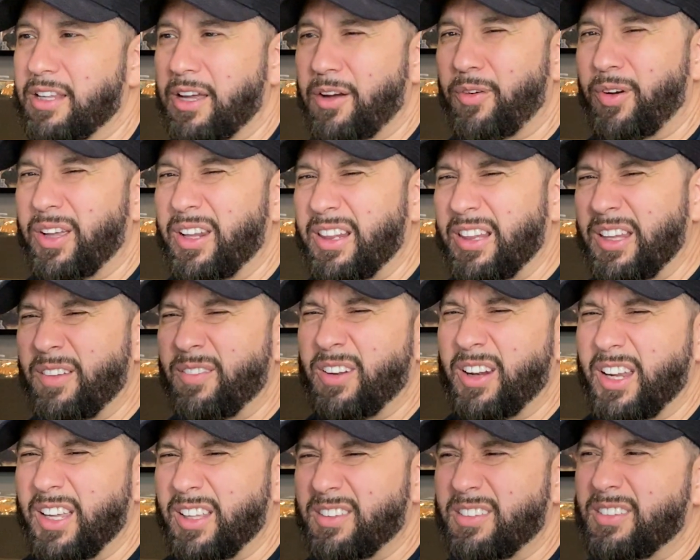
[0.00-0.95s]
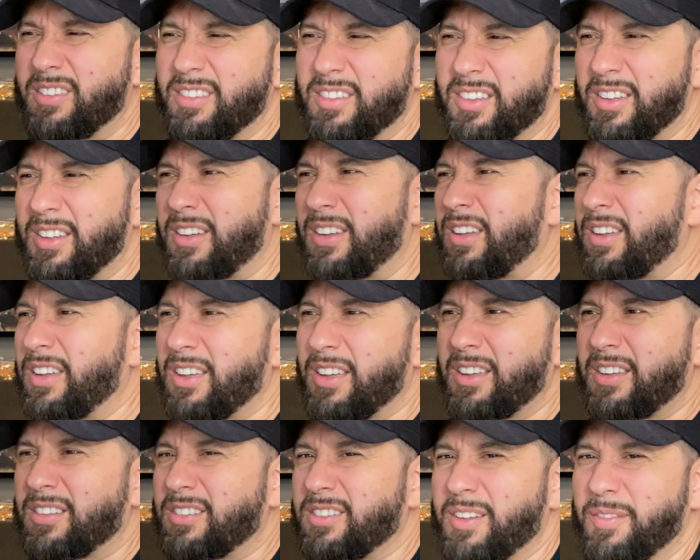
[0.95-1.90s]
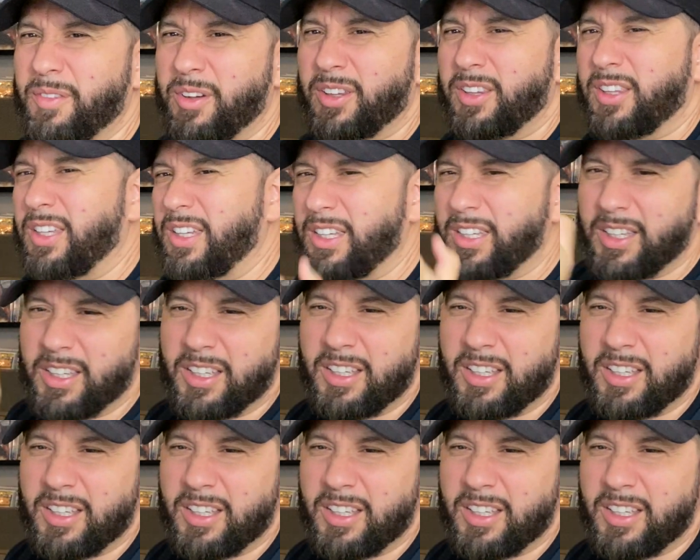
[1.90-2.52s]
That way it eliminates some of the